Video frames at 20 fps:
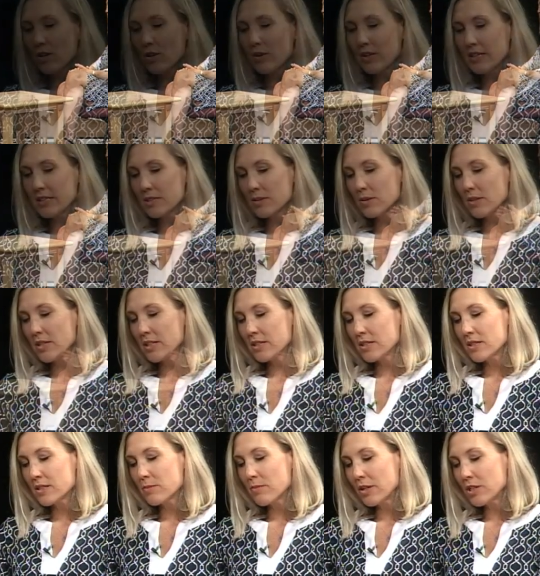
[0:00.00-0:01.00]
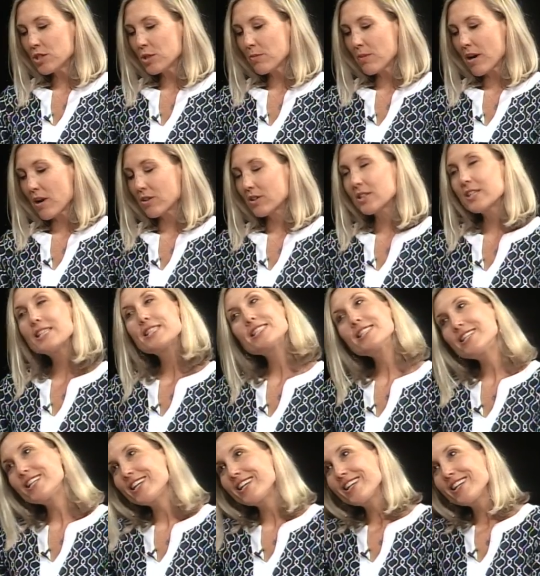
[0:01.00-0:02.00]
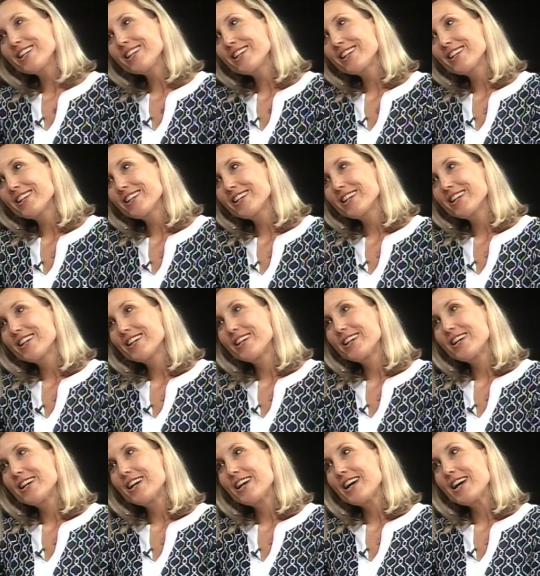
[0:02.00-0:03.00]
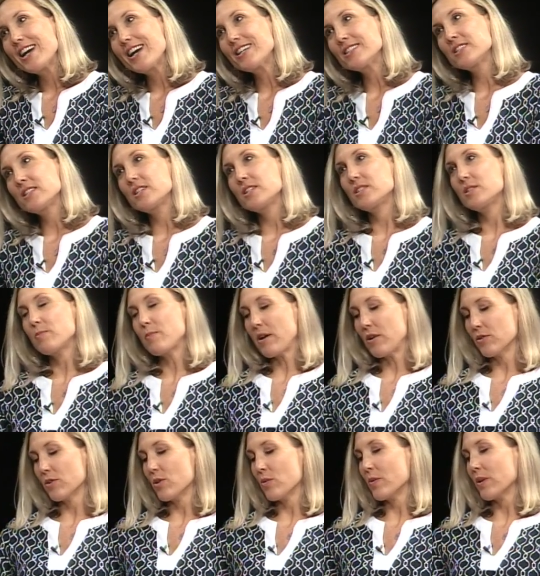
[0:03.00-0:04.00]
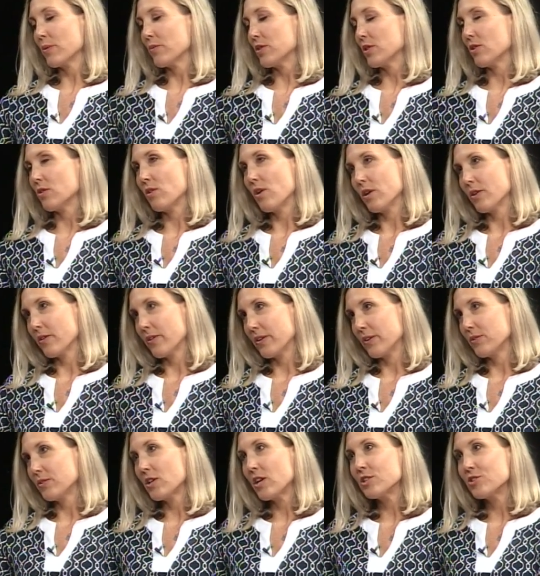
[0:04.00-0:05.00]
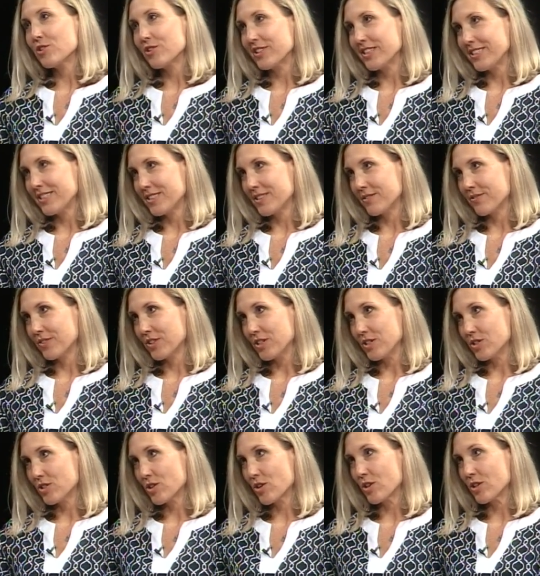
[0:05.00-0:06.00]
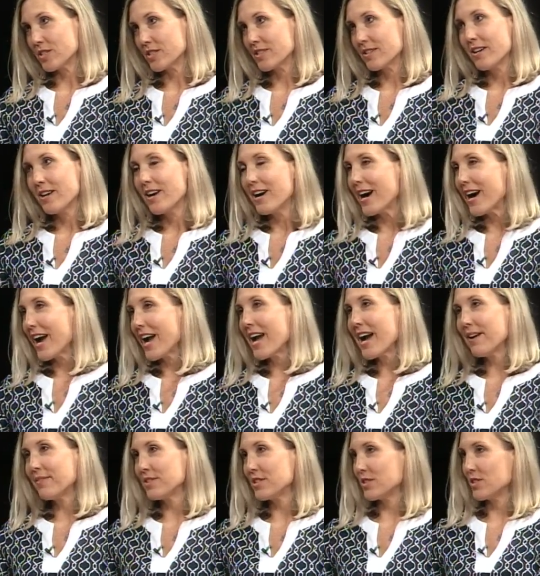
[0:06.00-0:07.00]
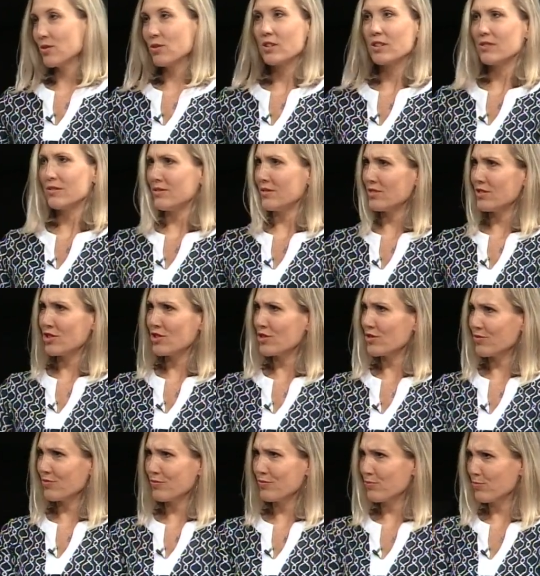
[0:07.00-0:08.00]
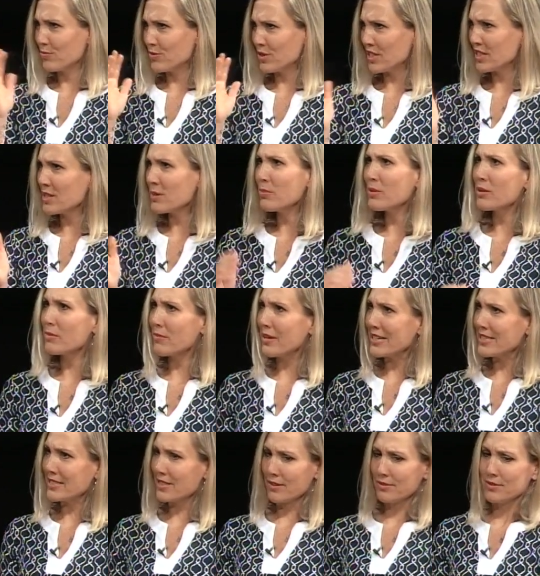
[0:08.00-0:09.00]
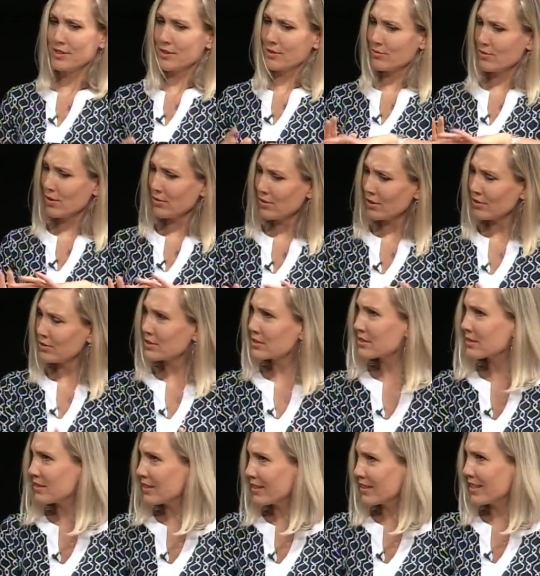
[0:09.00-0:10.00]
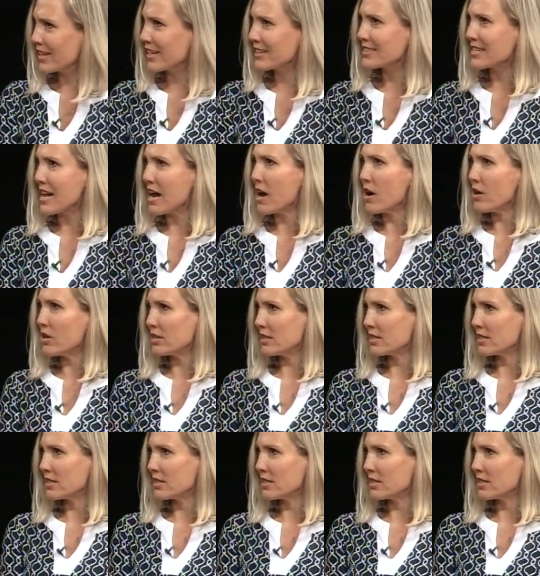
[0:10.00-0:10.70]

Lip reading: and it's as much about listening, as it is about going with a laundry list of concerns. I have to sort of discipline myself to throw those things out.